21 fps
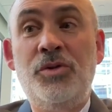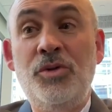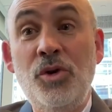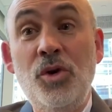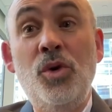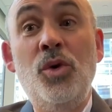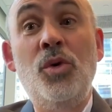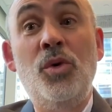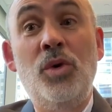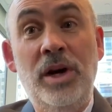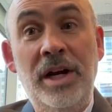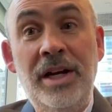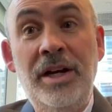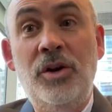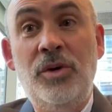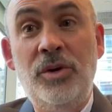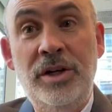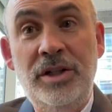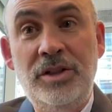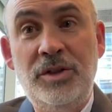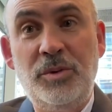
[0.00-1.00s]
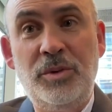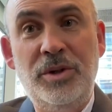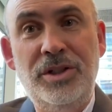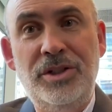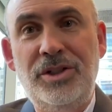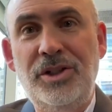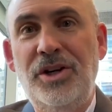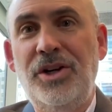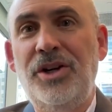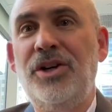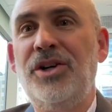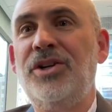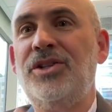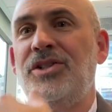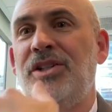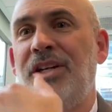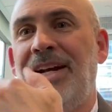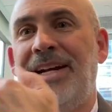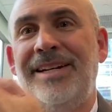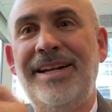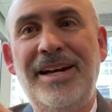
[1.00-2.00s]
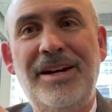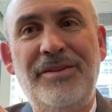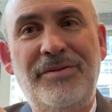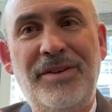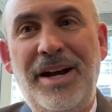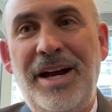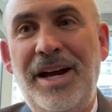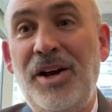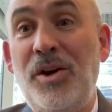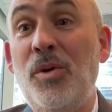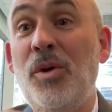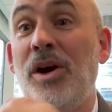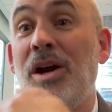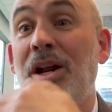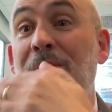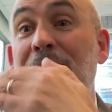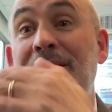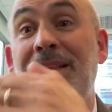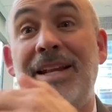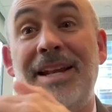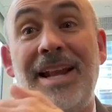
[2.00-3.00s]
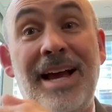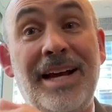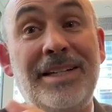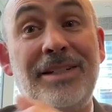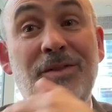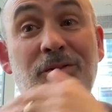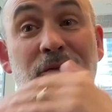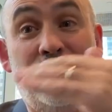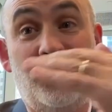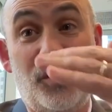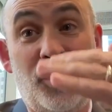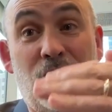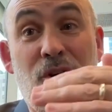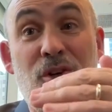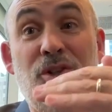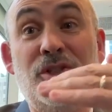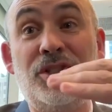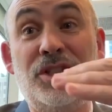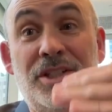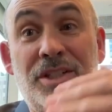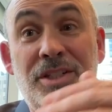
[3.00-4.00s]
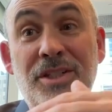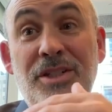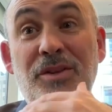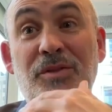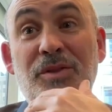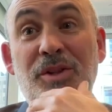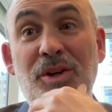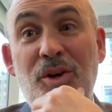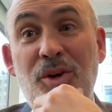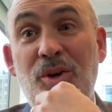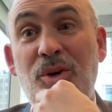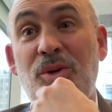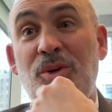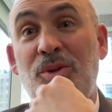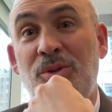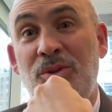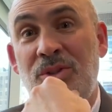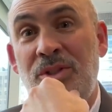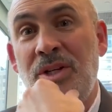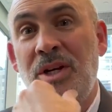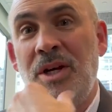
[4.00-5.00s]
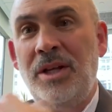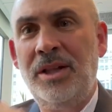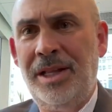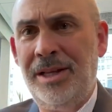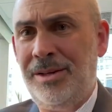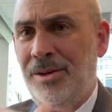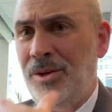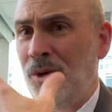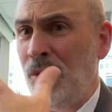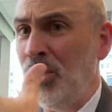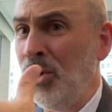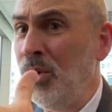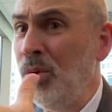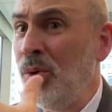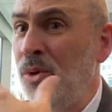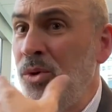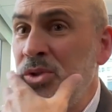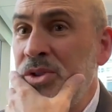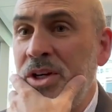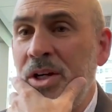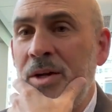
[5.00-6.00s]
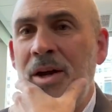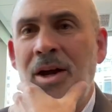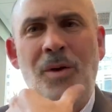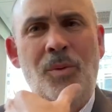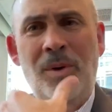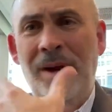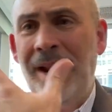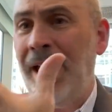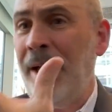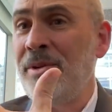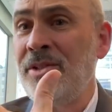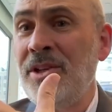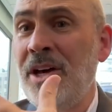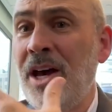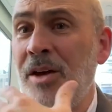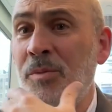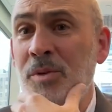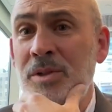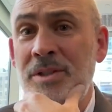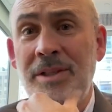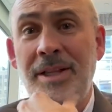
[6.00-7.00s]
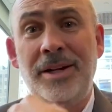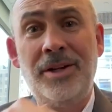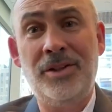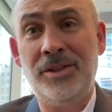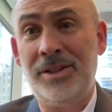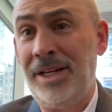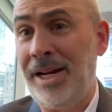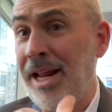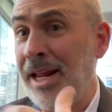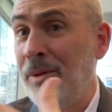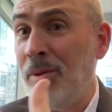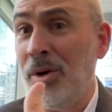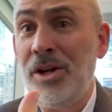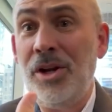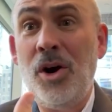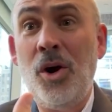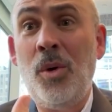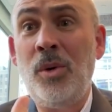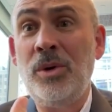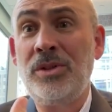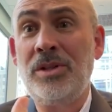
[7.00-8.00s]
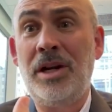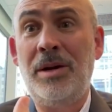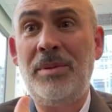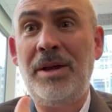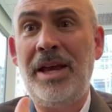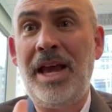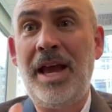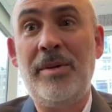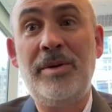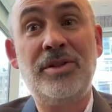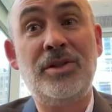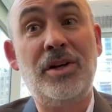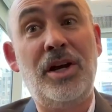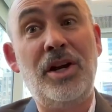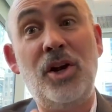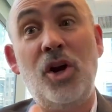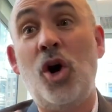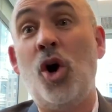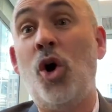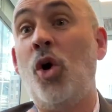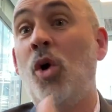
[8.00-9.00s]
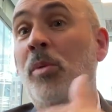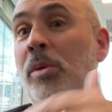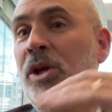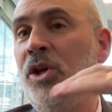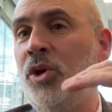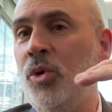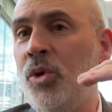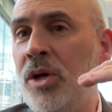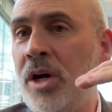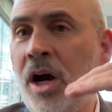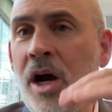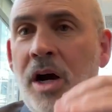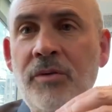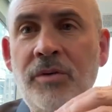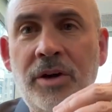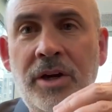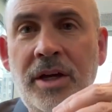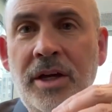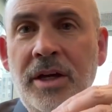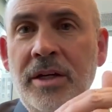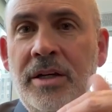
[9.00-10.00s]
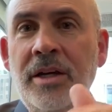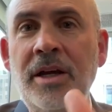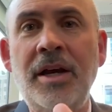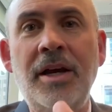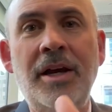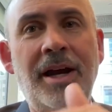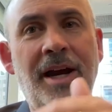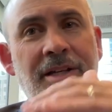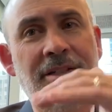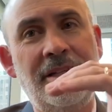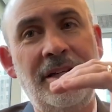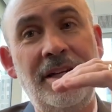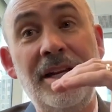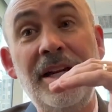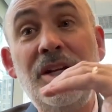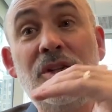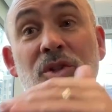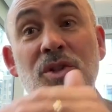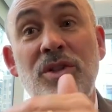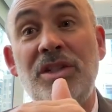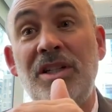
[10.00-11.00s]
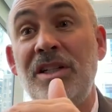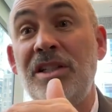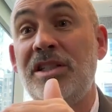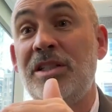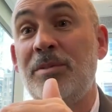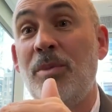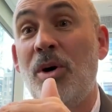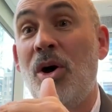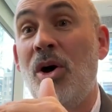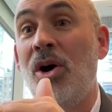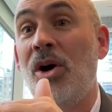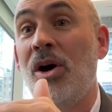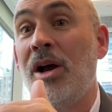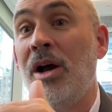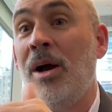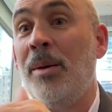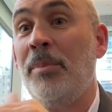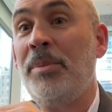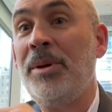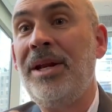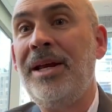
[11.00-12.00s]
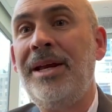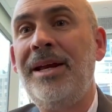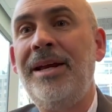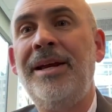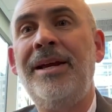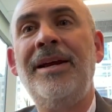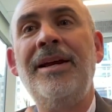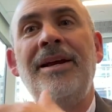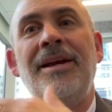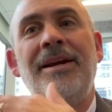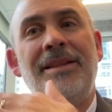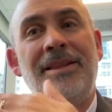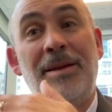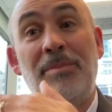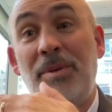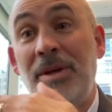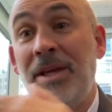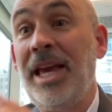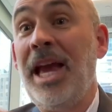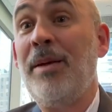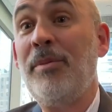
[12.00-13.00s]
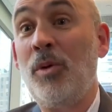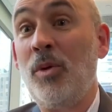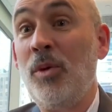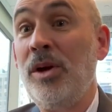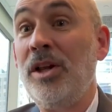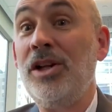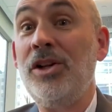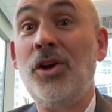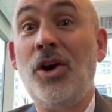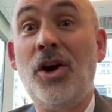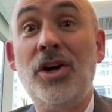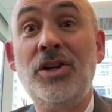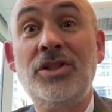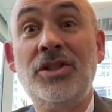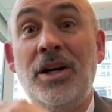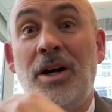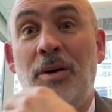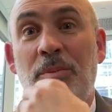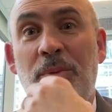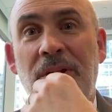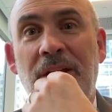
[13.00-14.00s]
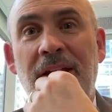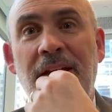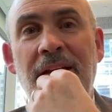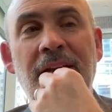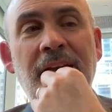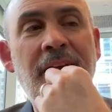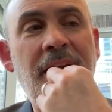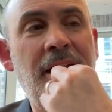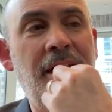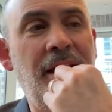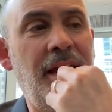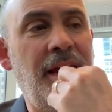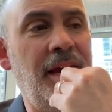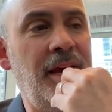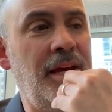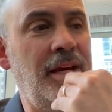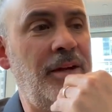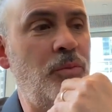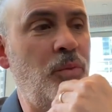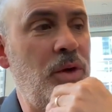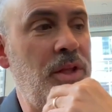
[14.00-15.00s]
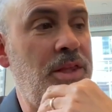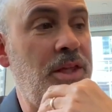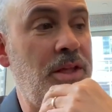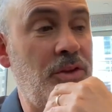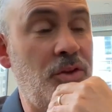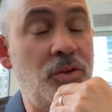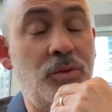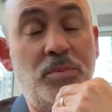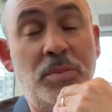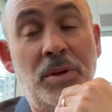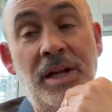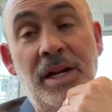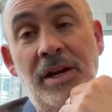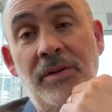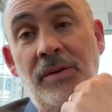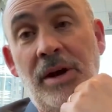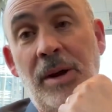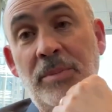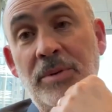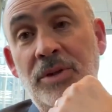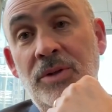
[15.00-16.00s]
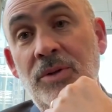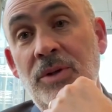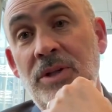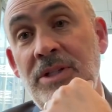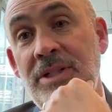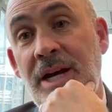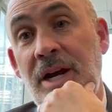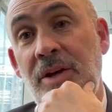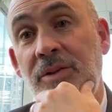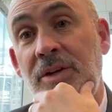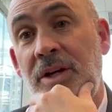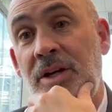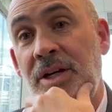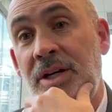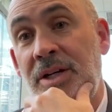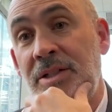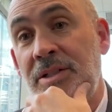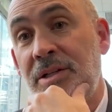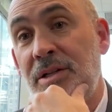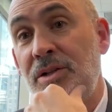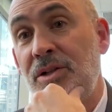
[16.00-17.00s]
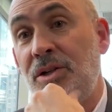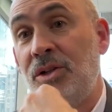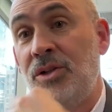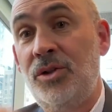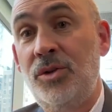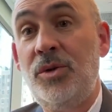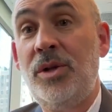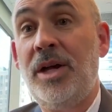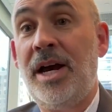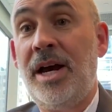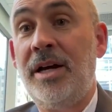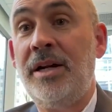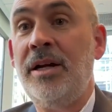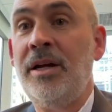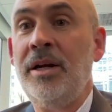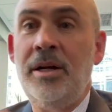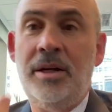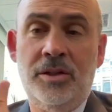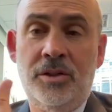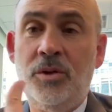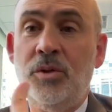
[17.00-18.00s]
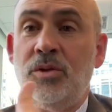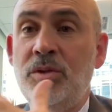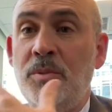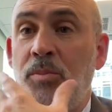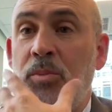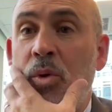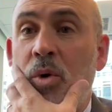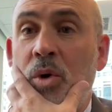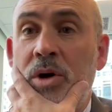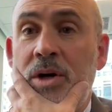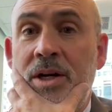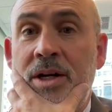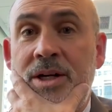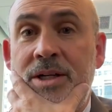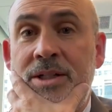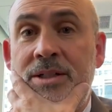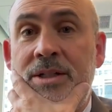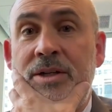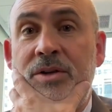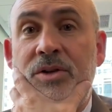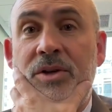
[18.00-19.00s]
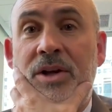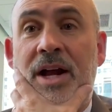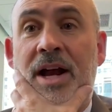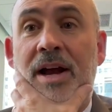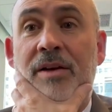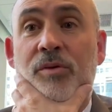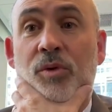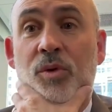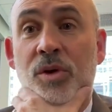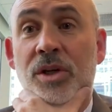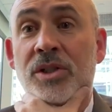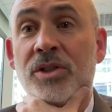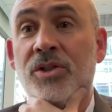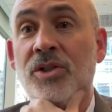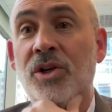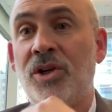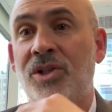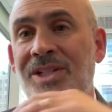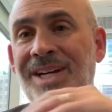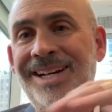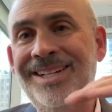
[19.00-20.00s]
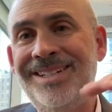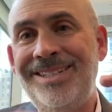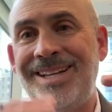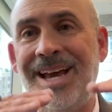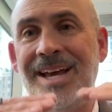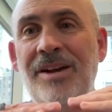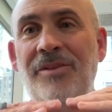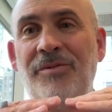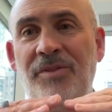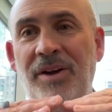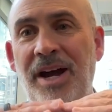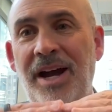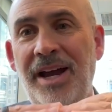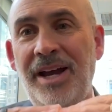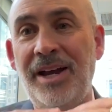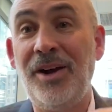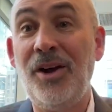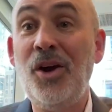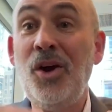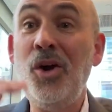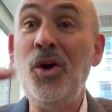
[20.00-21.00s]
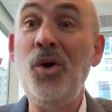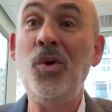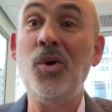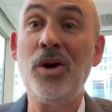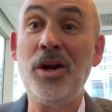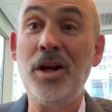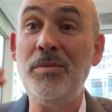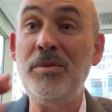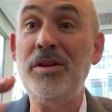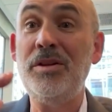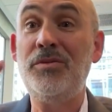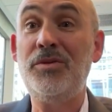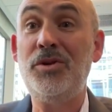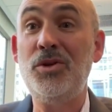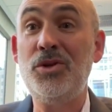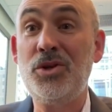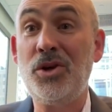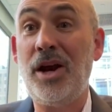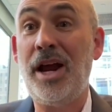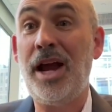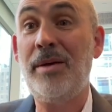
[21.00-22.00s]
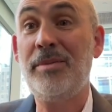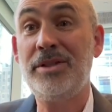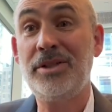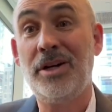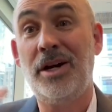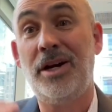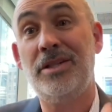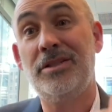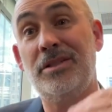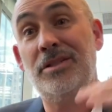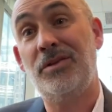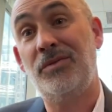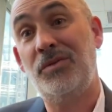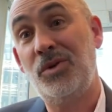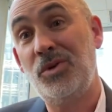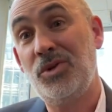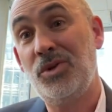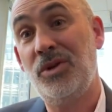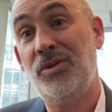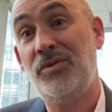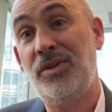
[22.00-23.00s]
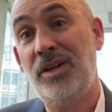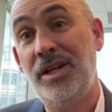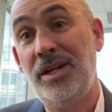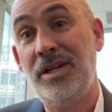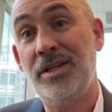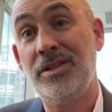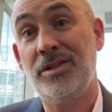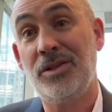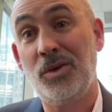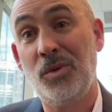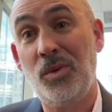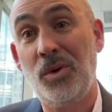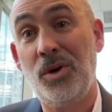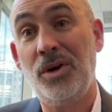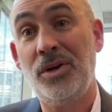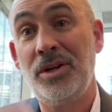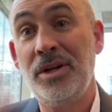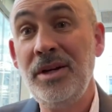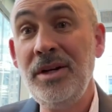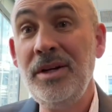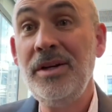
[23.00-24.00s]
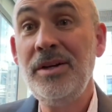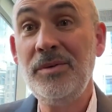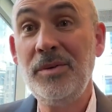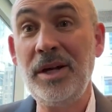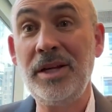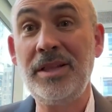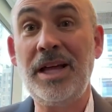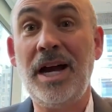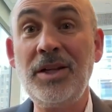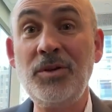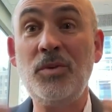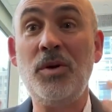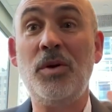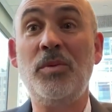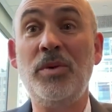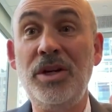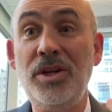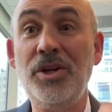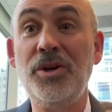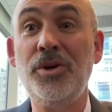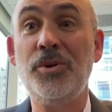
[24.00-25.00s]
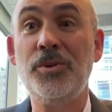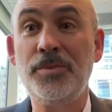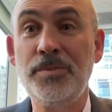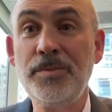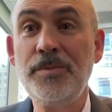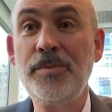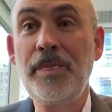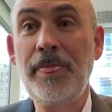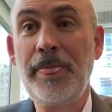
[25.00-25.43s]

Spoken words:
through increased research and identifying who are going to be the next versions of those, like when Amazon was little, did anyone know it was going to be Amazon? No, but you covered it as an interesting small company that became a really large company. And we think there's plenty of opportunities out there to continue to do that. So it's important to continue to have research identifying who are going to be the future Amazons and the future NVIDIAs of the world. Like, that's what we do.